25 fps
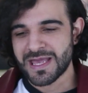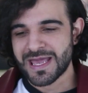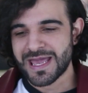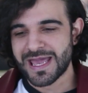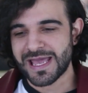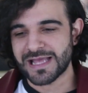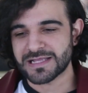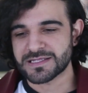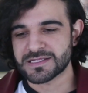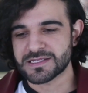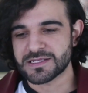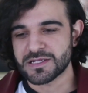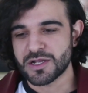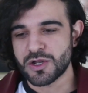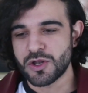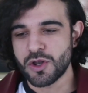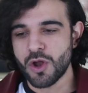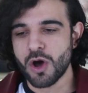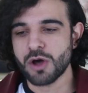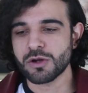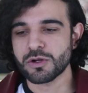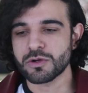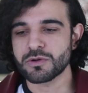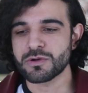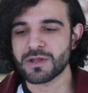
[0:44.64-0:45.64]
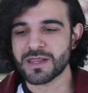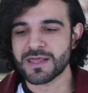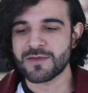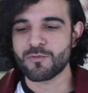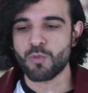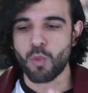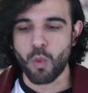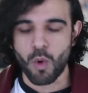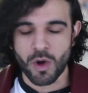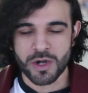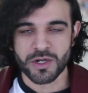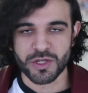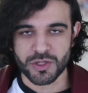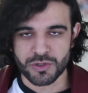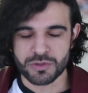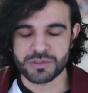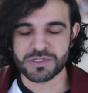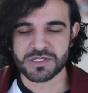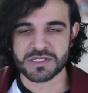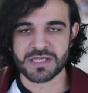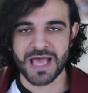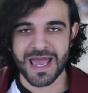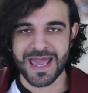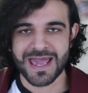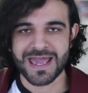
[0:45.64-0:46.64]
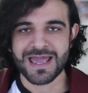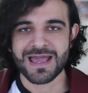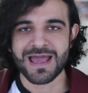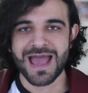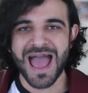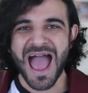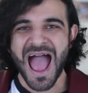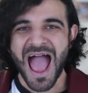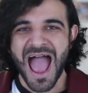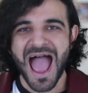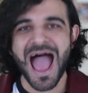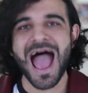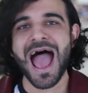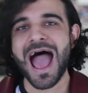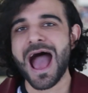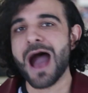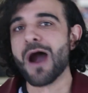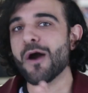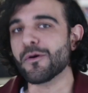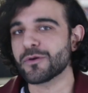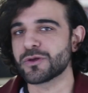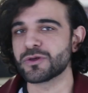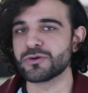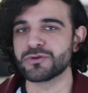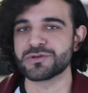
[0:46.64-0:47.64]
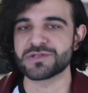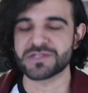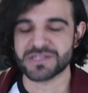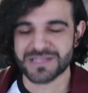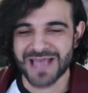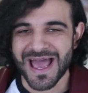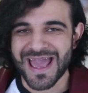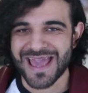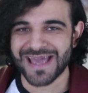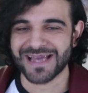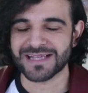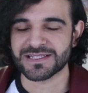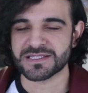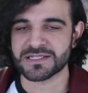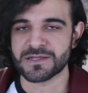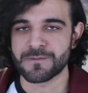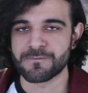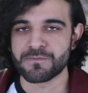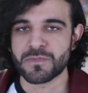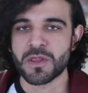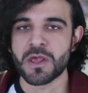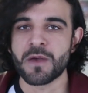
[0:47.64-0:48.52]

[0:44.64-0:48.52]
It's not only what you say, how you say it,